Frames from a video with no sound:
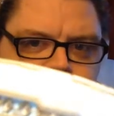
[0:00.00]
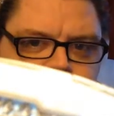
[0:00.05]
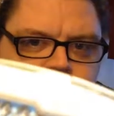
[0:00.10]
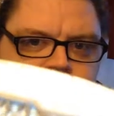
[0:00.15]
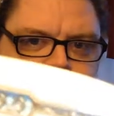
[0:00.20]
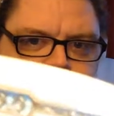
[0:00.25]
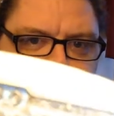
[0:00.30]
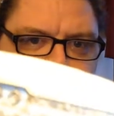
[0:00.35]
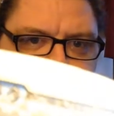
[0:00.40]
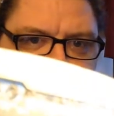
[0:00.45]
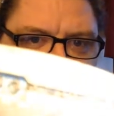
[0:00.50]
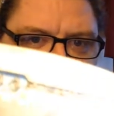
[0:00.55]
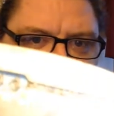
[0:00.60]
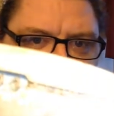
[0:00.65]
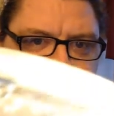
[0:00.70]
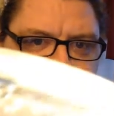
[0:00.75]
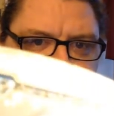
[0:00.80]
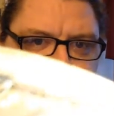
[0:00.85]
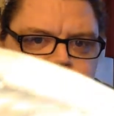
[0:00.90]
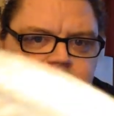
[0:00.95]
like all the
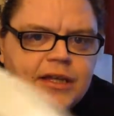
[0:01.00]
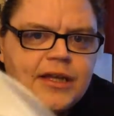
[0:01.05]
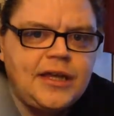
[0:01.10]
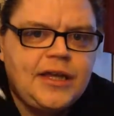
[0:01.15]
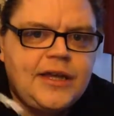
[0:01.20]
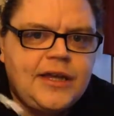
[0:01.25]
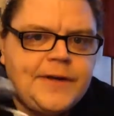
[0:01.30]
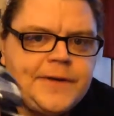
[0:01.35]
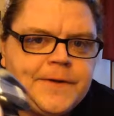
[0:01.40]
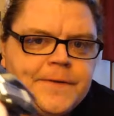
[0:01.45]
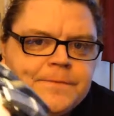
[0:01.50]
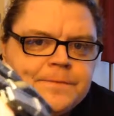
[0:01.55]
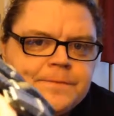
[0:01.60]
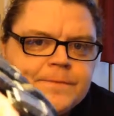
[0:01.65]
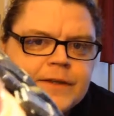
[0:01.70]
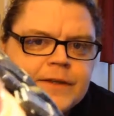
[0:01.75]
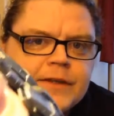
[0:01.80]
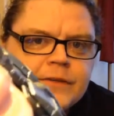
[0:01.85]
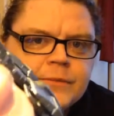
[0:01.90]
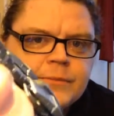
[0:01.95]
windows in there
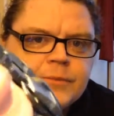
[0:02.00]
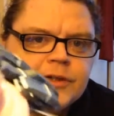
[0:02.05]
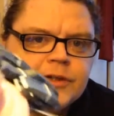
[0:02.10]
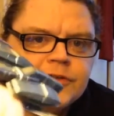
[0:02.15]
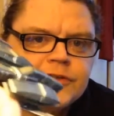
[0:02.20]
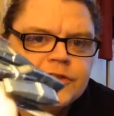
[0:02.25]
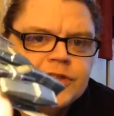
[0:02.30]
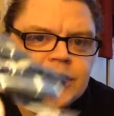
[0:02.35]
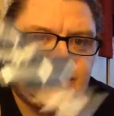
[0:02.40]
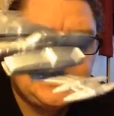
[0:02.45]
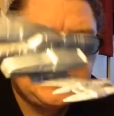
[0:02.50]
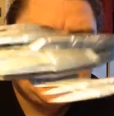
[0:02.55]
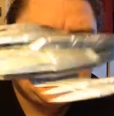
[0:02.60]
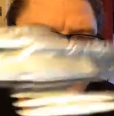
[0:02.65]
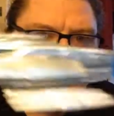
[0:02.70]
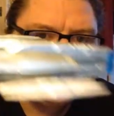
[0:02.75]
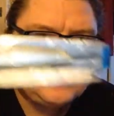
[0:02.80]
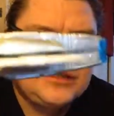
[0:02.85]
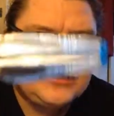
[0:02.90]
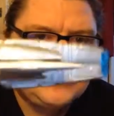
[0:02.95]
on both
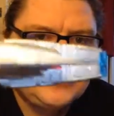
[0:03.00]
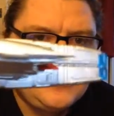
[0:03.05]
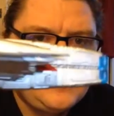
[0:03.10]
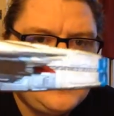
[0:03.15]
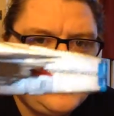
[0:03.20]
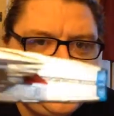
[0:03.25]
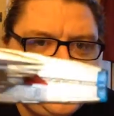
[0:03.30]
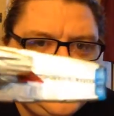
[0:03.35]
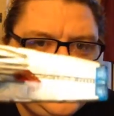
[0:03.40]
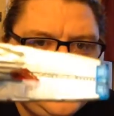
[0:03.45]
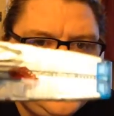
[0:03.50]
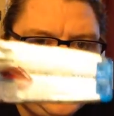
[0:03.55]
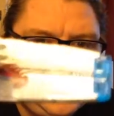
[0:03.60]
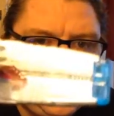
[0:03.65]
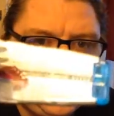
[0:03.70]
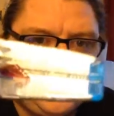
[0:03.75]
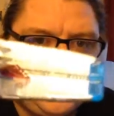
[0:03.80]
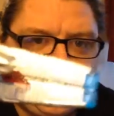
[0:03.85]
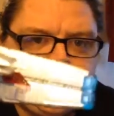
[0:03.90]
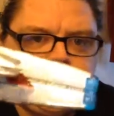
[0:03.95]
sides there.
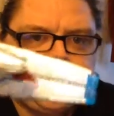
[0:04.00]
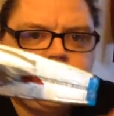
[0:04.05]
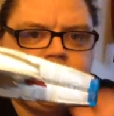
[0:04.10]
And then you